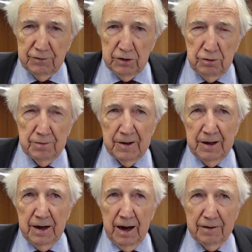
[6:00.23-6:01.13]
of view,
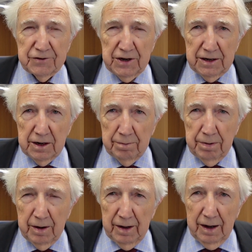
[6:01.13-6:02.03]
have set up
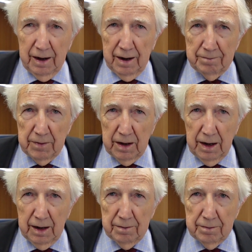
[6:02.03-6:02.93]

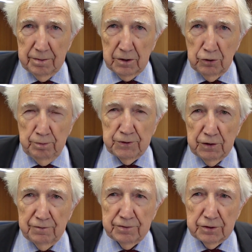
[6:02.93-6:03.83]
groups
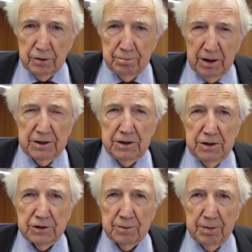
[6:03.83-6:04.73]
of sort of
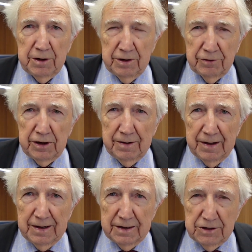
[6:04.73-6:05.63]
multidisciplinary
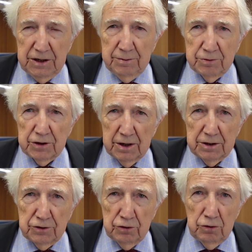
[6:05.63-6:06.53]
teams
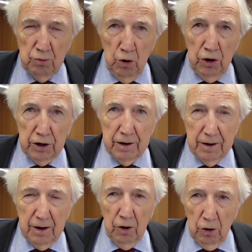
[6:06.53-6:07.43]
to work
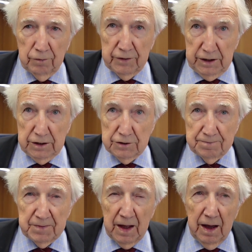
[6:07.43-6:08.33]
on these,
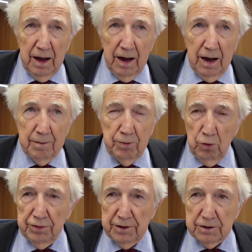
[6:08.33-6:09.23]

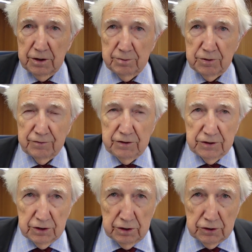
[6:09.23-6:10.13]
both in terms of
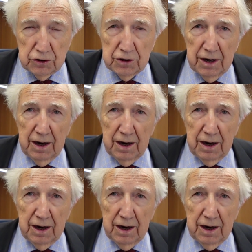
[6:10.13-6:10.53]
research,